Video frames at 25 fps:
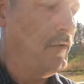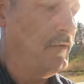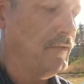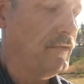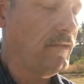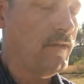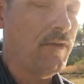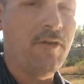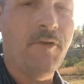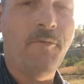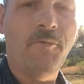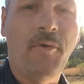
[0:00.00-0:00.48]

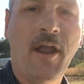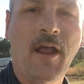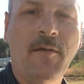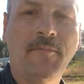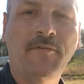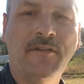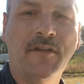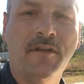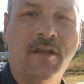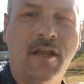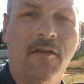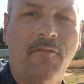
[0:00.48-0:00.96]
So the
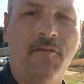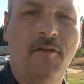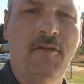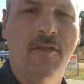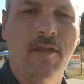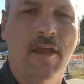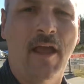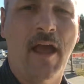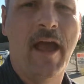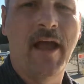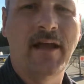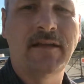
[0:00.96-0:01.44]
ramps that give you
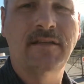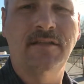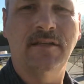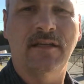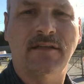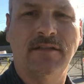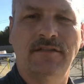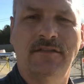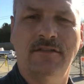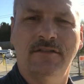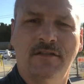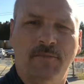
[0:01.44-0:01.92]
the
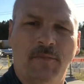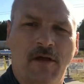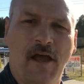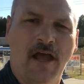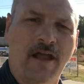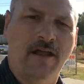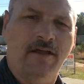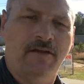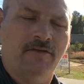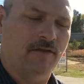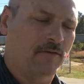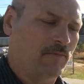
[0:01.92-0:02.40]
access to the
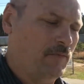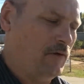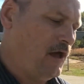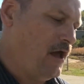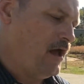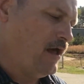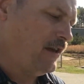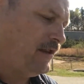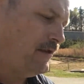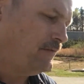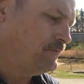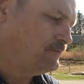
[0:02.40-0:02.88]
back of the
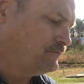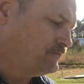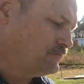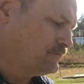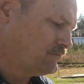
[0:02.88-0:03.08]
body,